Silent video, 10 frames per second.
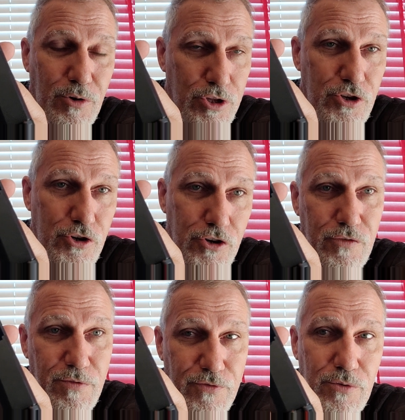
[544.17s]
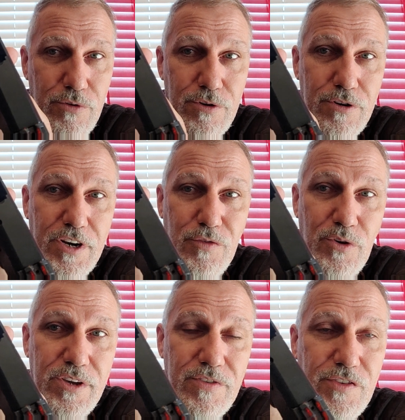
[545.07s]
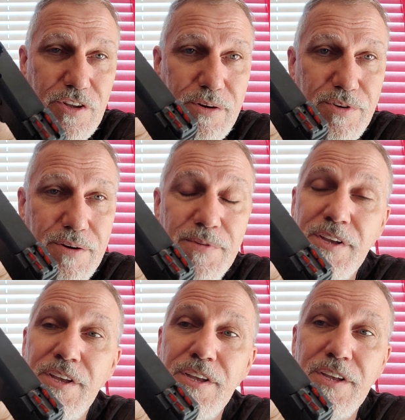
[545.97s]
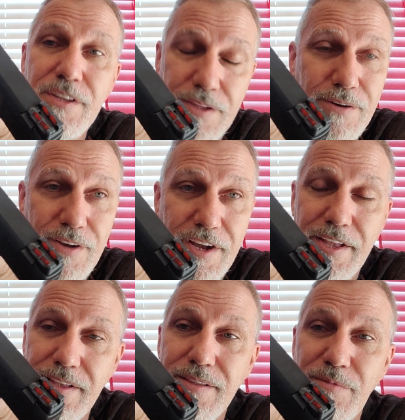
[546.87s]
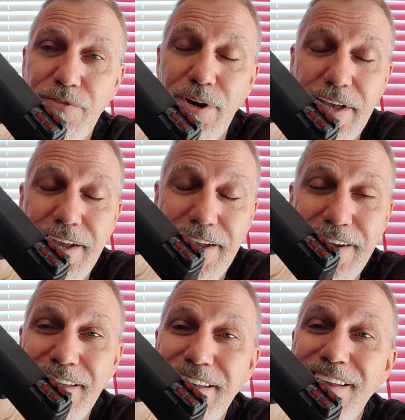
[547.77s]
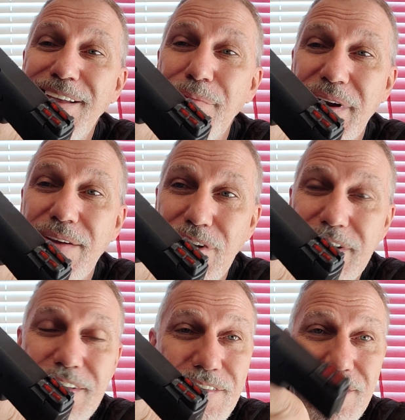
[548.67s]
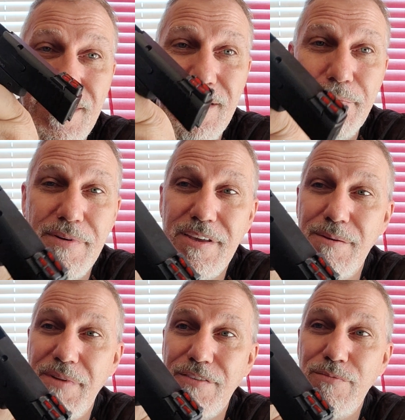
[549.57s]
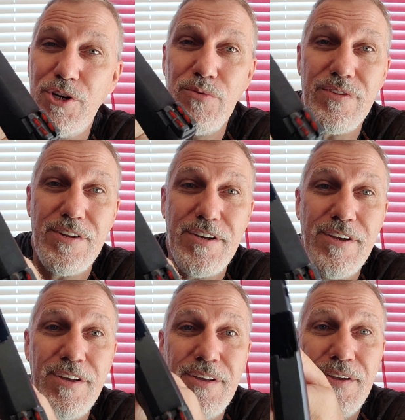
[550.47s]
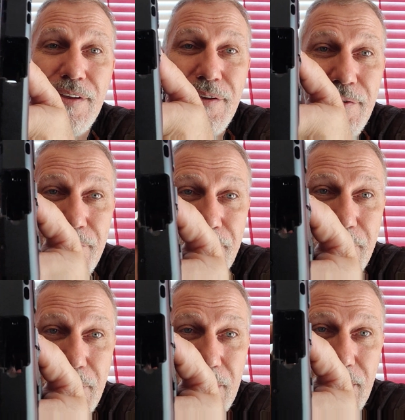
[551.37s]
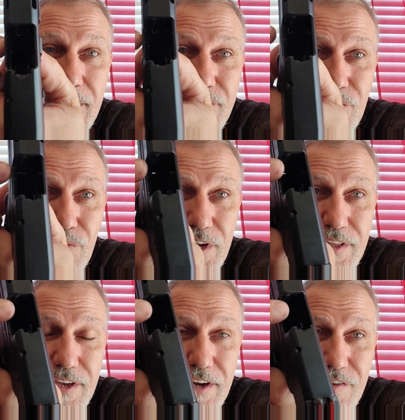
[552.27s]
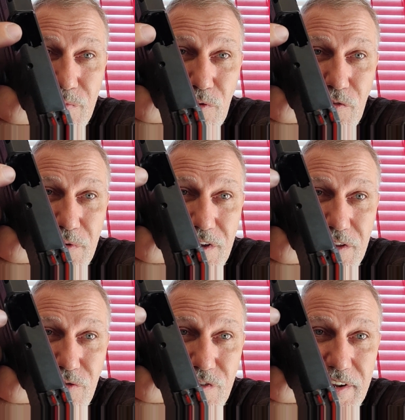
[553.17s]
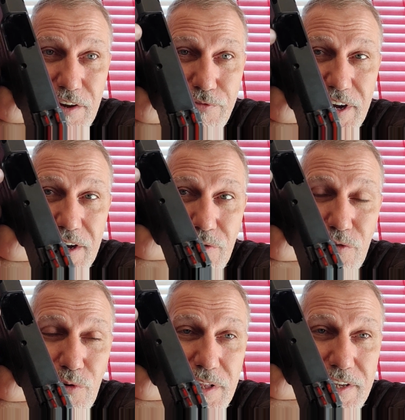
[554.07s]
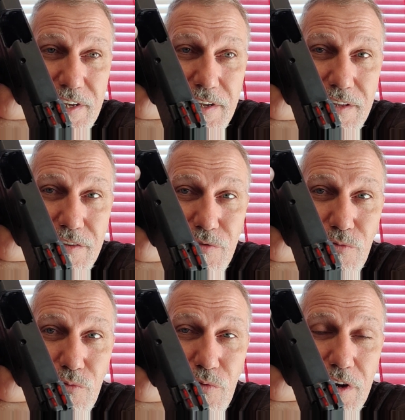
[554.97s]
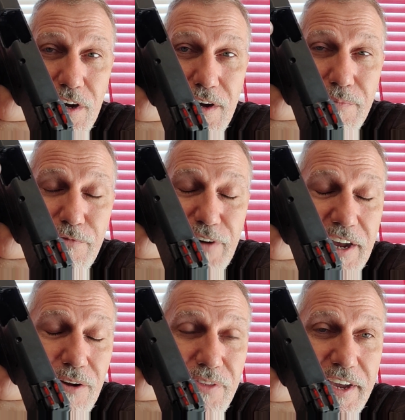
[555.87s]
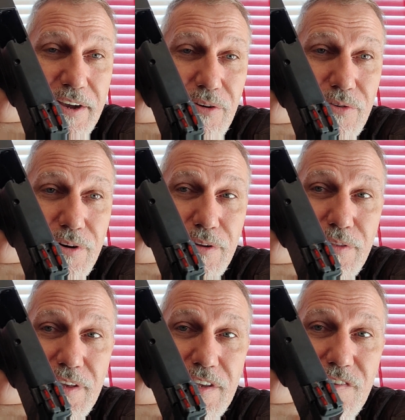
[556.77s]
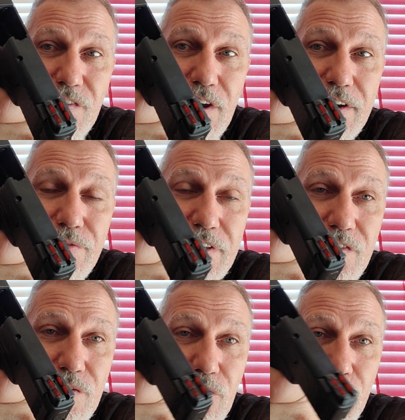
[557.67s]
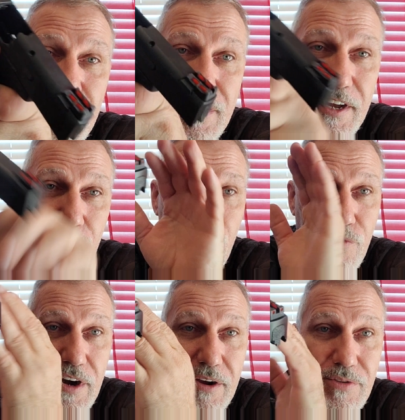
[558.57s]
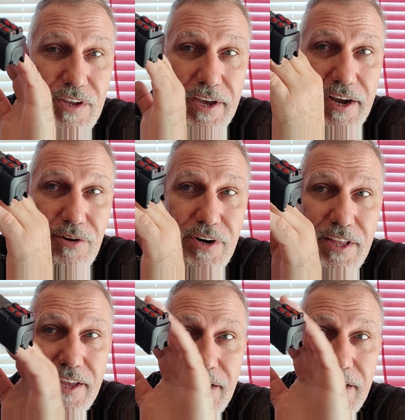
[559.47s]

clean your guns before, that's why you have the slide problem. No, I cleaned it before that, but I haven't cleaned it since I came back from shooting today. All right, so in there, supposedly you can use a nail file to clean, to file down the slide release a little bit and kind of round it out, and